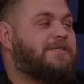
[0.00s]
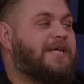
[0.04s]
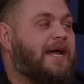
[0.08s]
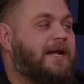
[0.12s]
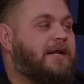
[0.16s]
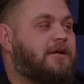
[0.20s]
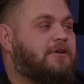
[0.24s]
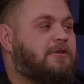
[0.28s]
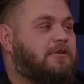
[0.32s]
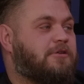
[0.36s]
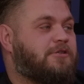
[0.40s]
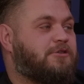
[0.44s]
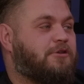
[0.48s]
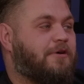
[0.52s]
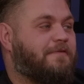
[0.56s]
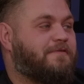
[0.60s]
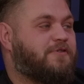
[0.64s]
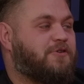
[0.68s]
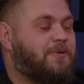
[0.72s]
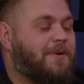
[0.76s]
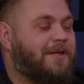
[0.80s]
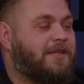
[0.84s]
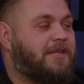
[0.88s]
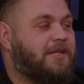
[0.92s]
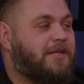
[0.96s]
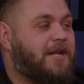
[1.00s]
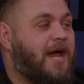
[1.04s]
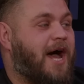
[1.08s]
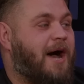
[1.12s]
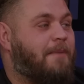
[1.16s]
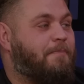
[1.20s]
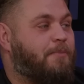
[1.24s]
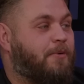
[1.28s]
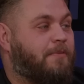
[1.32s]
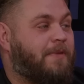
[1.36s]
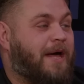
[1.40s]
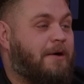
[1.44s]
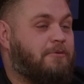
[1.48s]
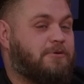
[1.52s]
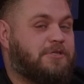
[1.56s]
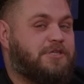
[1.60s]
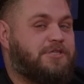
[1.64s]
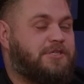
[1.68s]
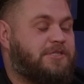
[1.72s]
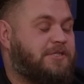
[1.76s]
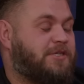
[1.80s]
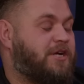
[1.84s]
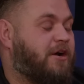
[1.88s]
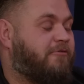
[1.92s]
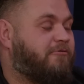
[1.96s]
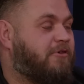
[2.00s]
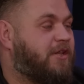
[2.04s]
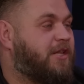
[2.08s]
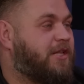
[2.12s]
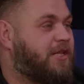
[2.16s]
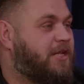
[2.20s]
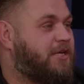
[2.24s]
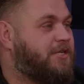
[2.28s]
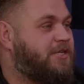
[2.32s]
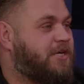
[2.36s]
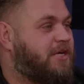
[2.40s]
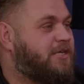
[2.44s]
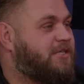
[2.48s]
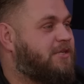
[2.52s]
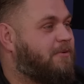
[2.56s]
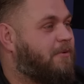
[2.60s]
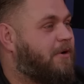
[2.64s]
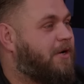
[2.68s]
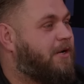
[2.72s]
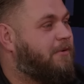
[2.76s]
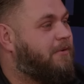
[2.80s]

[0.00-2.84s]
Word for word: more technical stuff to it than that, but that was generally the gist